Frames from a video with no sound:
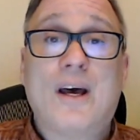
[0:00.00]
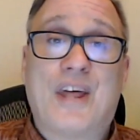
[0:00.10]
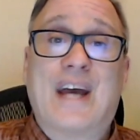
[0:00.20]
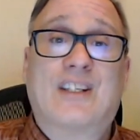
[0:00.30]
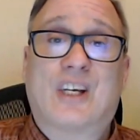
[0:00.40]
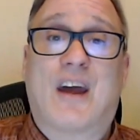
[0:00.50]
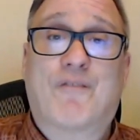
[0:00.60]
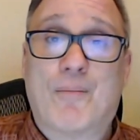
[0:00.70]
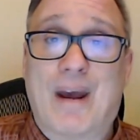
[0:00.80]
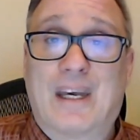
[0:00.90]
Thanks again
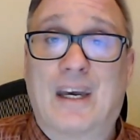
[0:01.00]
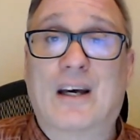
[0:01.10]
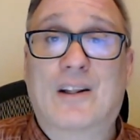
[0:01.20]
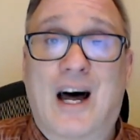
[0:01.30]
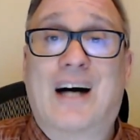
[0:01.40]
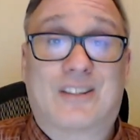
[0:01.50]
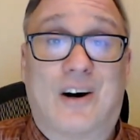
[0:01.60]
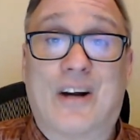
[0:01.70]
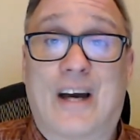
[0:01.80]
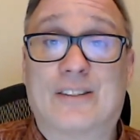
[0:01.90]
for making Locked
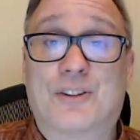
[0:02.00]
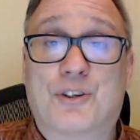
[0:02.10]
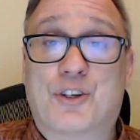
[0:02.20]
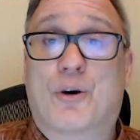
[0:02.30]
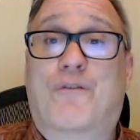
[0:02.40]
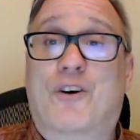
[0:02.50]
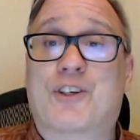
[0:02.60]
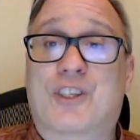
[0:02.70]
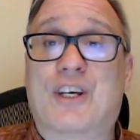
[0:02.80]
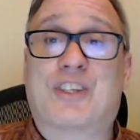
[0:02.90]
On Islanders your
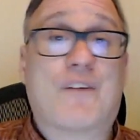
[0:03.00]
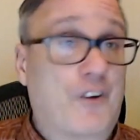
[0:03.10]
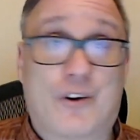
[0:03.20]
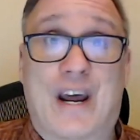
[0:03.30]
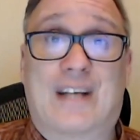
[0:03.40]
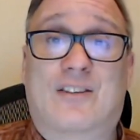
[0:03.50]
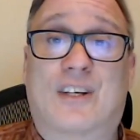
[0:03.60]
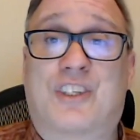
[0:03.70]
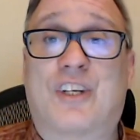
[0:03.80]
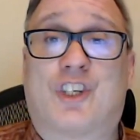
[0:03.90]
first listen. For your next
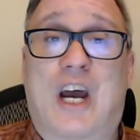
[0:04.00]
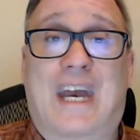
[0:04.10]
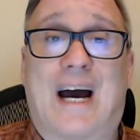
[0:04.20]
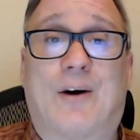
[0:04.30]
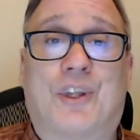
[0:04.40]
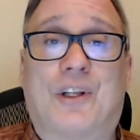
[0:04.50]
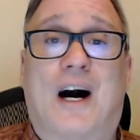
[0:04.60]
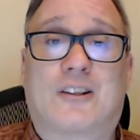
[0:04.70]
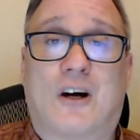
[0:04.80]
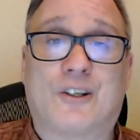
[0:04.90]
listen, check out the
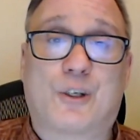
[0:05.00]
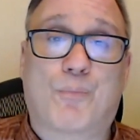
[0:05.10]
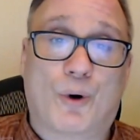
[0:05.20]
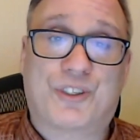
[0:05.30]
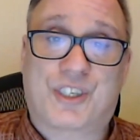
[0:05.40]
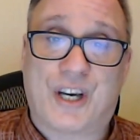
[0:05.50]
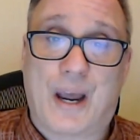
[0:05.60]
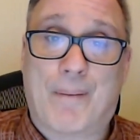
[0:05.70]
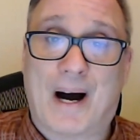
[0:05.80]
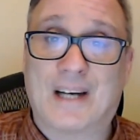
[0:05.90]
Locked On Sports
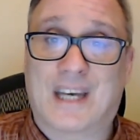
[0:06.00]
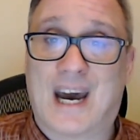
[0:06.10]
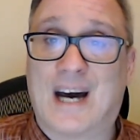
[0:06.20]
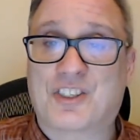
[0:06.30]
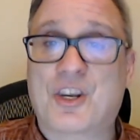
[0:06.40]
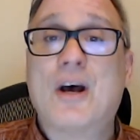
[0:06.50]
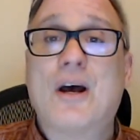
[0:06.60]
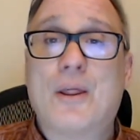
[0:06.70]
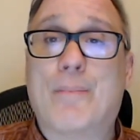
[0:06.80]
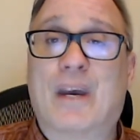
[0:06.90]
Today podcast.
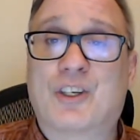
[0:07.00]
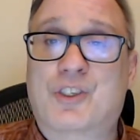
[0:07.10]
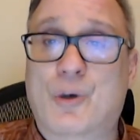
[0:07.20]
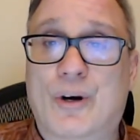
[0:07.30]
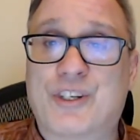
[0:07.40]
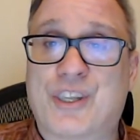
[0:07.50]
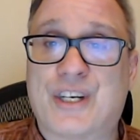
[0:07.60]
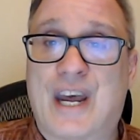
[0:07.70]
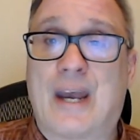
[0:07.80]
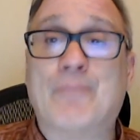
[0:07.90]
The biggest stories of the
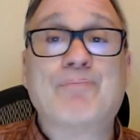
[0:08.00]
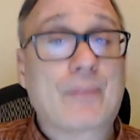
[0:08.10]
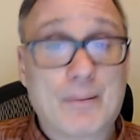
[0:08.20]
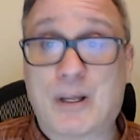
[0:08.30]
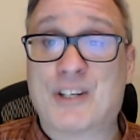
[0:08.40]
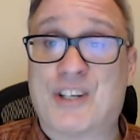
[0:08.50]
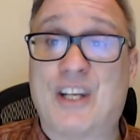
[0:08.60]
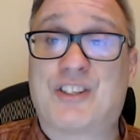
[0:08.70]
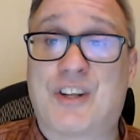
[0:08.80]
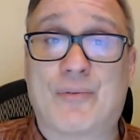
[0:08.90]
day, plus
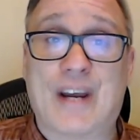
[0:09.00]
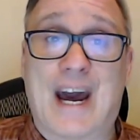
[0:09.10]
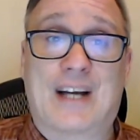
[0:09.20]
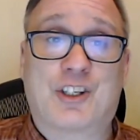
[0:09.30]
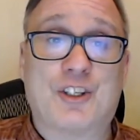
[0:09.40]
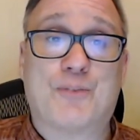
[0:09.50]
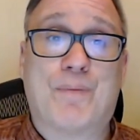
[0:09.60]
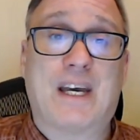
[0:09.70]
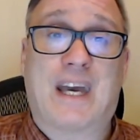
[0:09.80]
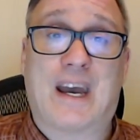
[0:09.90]
instant reactions,
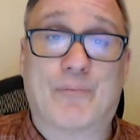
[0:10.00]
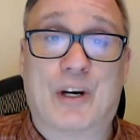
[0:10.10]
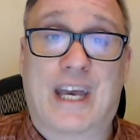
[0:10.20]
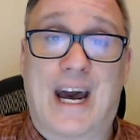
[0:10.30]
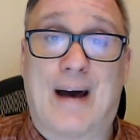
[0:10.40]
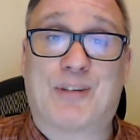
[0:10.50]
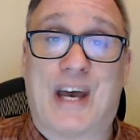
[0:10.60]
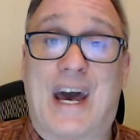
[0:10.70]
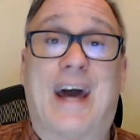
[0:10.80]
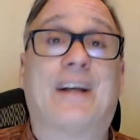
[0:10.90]
big game recaps,
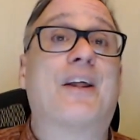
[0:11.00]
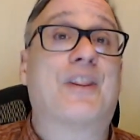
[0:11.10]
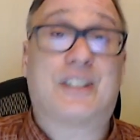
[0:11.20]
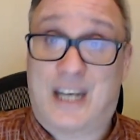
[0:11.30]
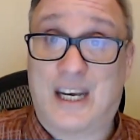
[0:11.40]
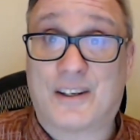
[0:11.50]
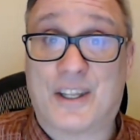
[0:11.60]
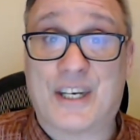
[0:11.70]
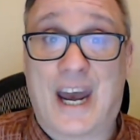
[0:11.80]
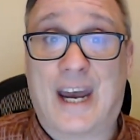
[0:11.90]
and the take of
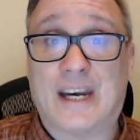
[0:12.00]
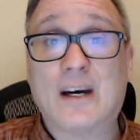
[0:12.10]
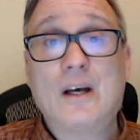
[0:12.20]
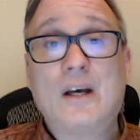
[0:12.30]
the day.